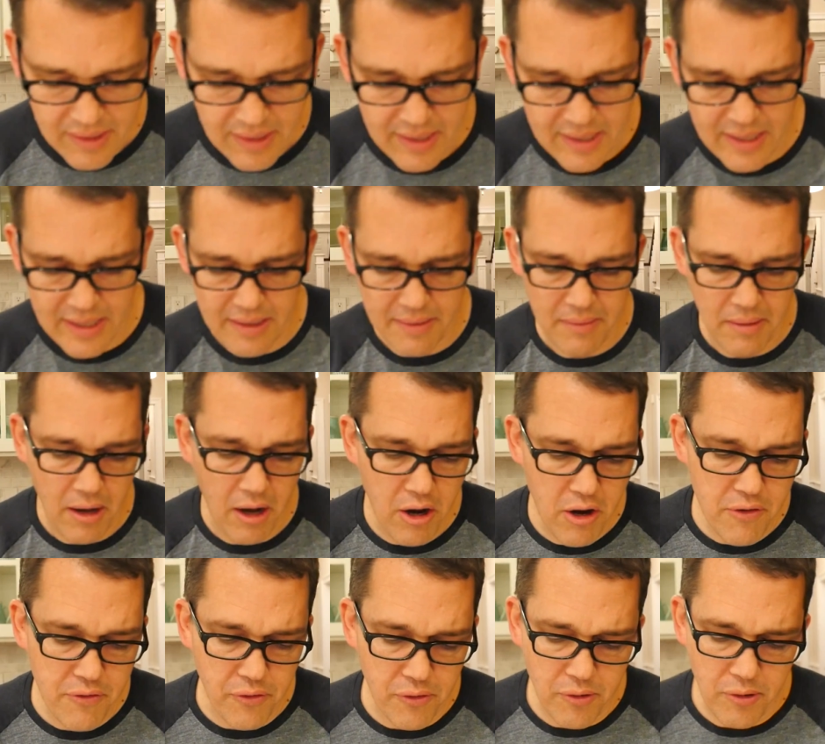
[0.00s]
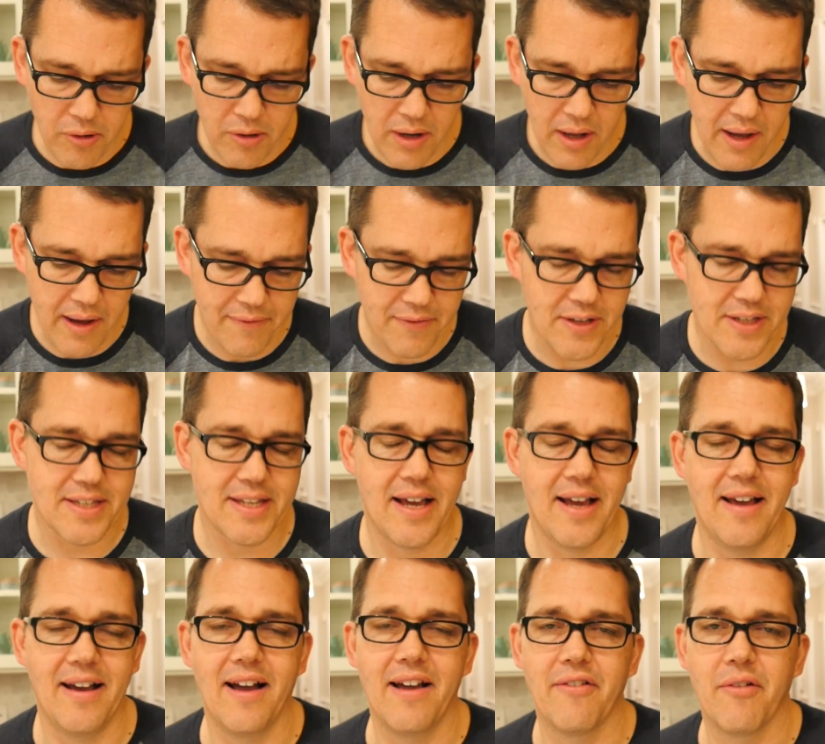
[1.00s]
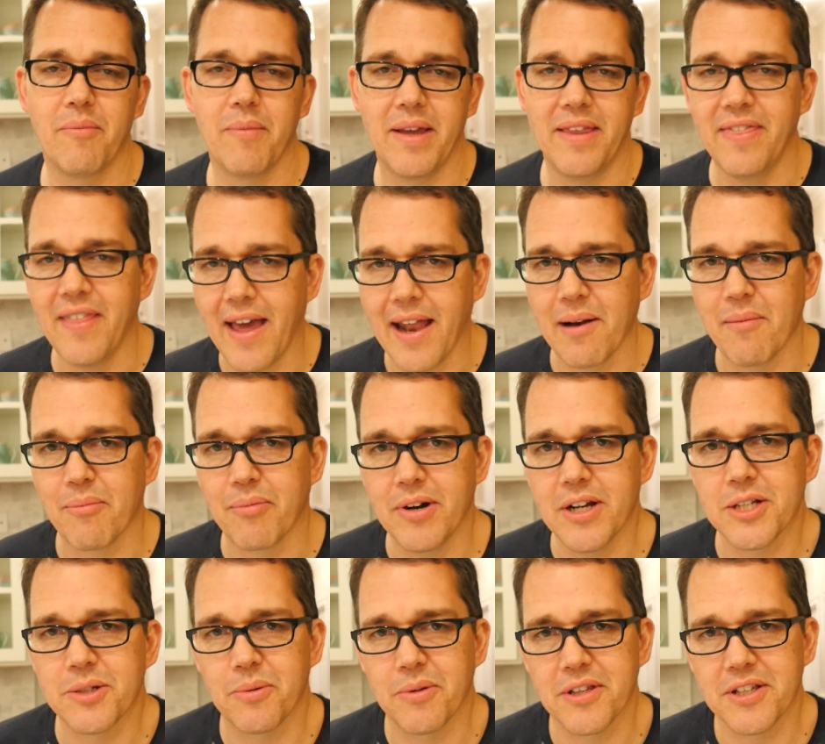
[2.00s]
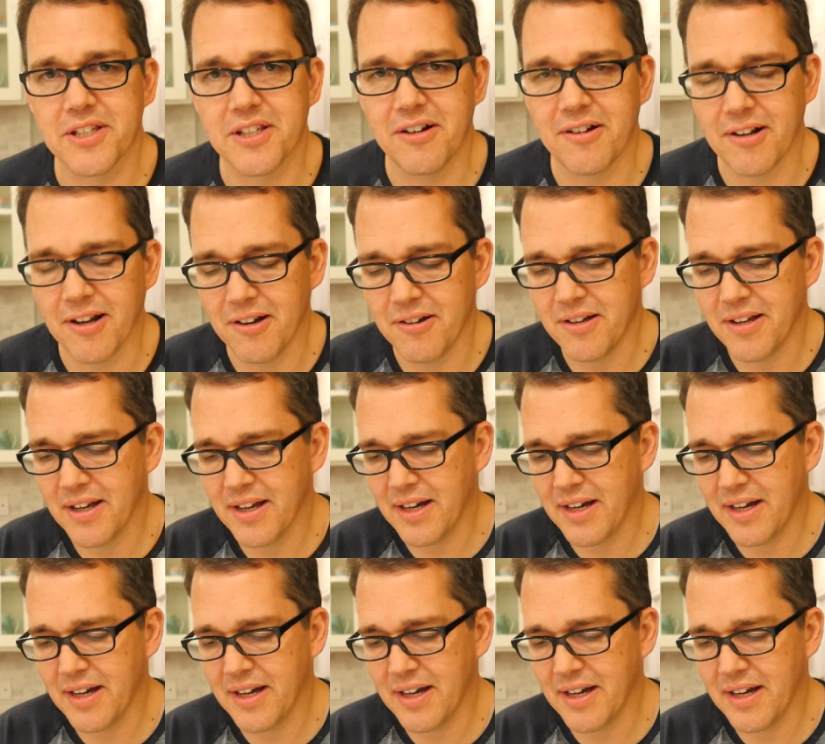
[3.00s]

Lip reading: Overall, I have to say I haven't been that impressed with the Solo.